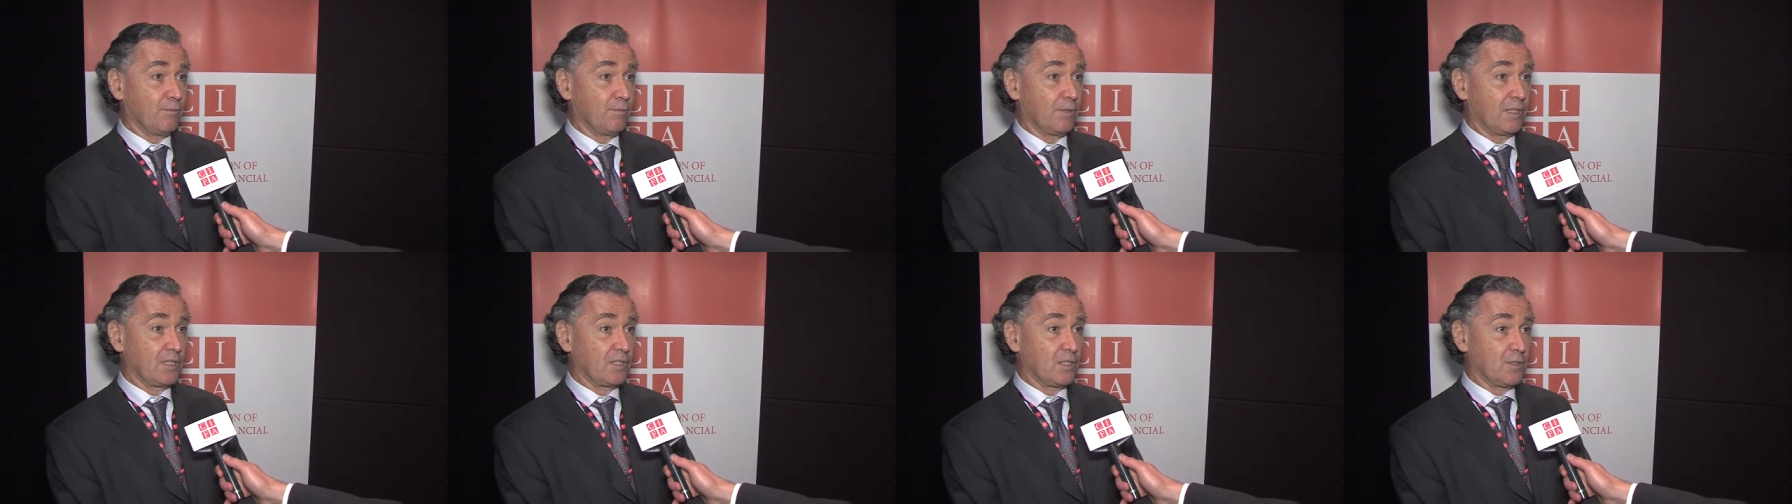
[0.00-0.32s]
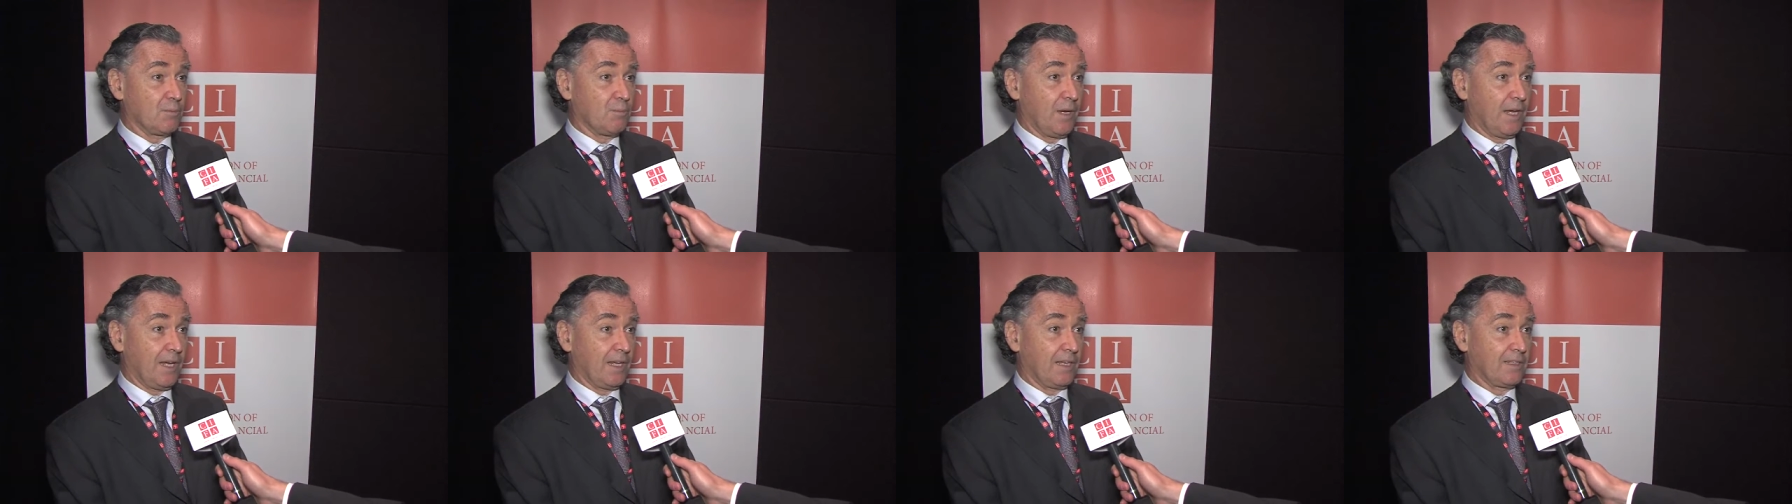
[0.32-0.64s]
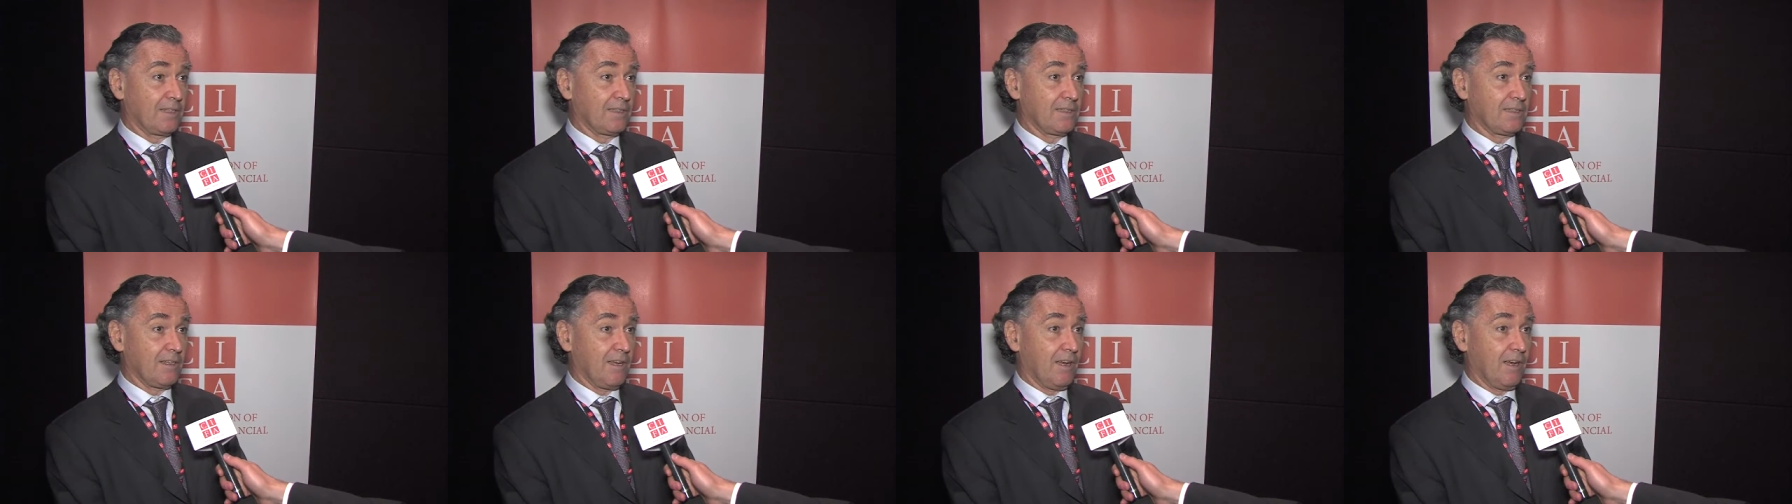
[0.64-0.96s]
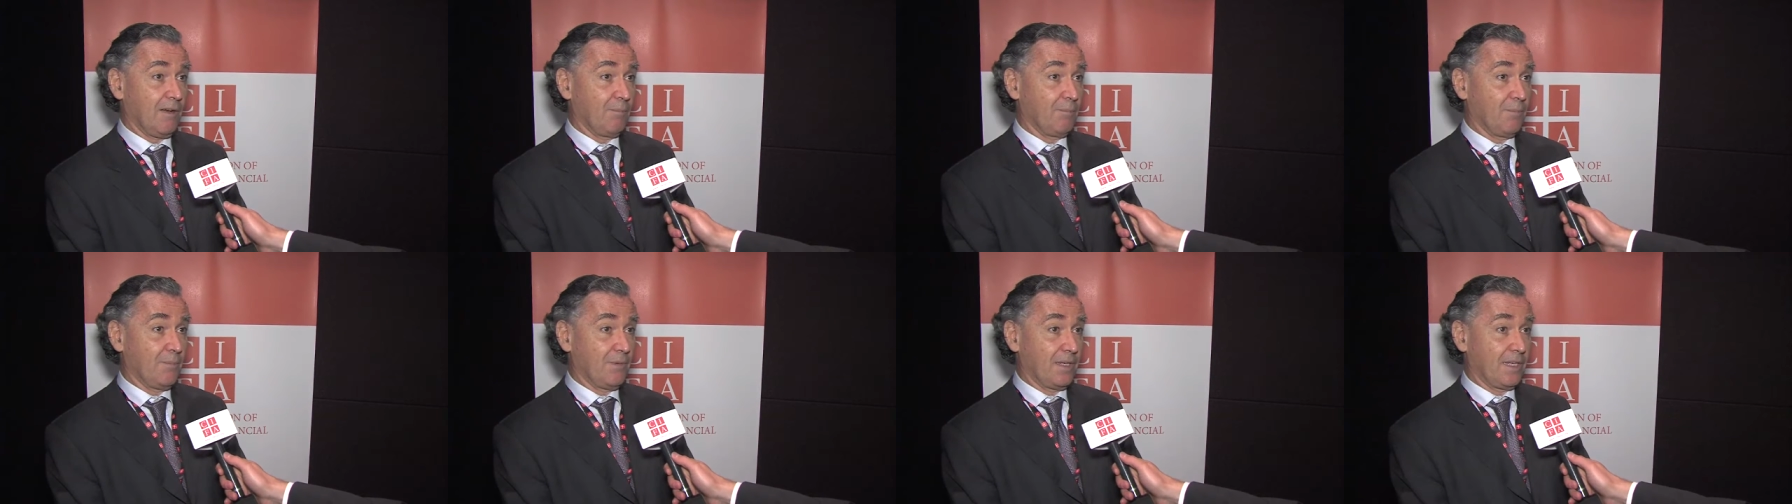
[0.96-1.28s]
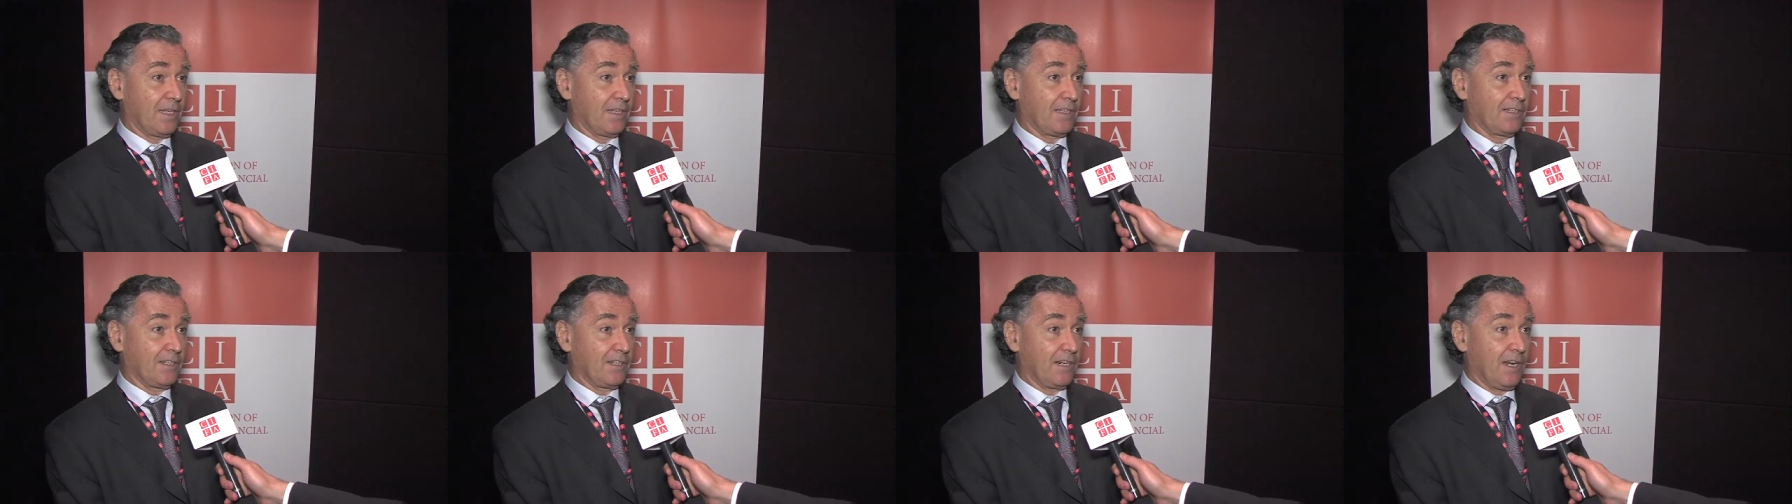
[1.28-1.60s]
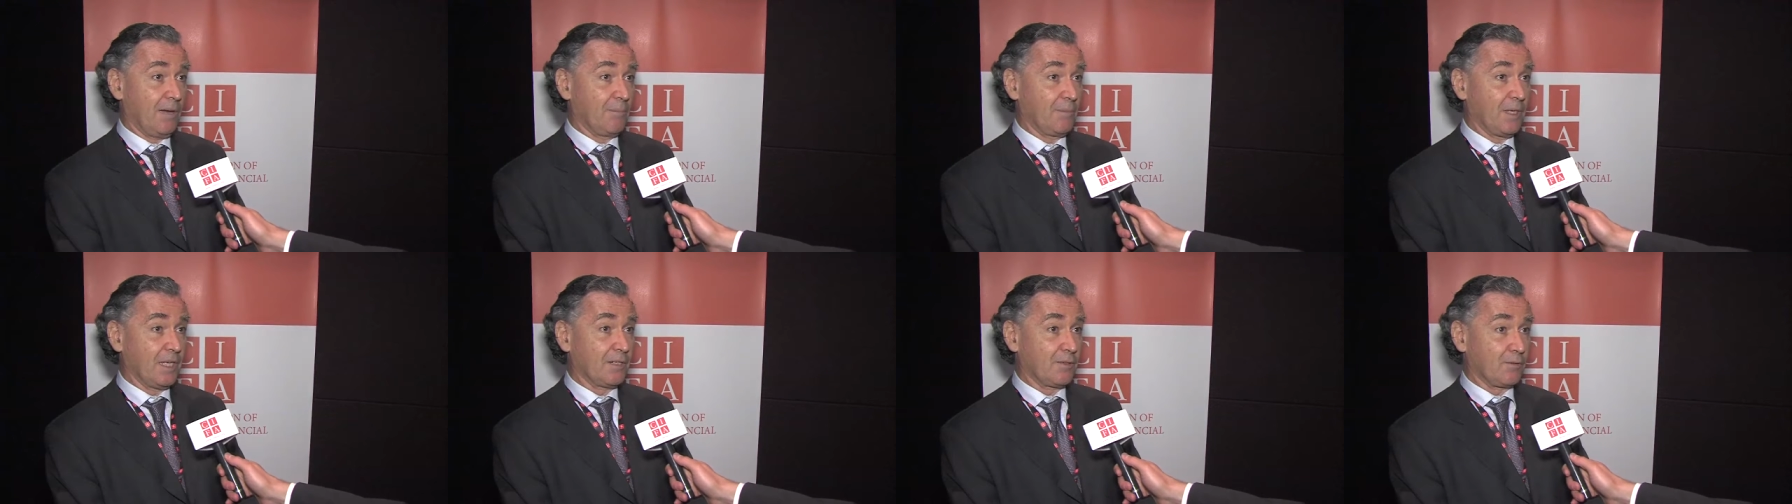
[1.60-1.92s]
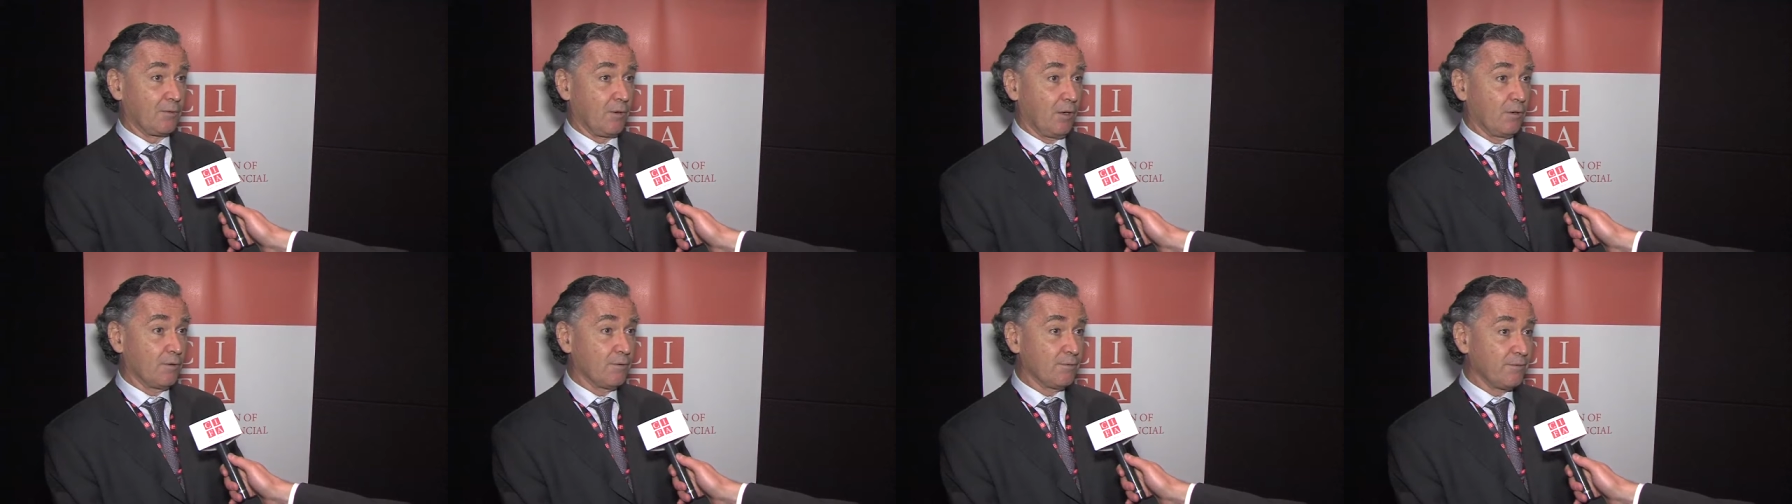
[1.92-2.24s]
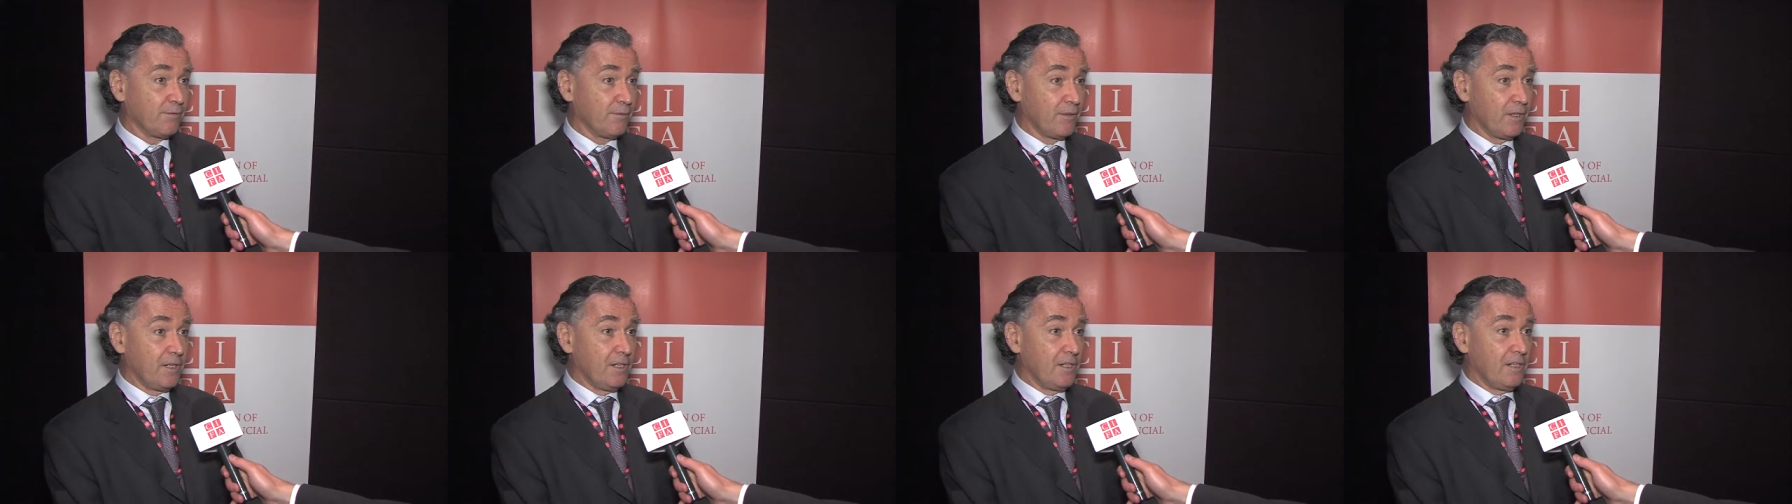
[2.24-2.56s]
which makes up economic growth.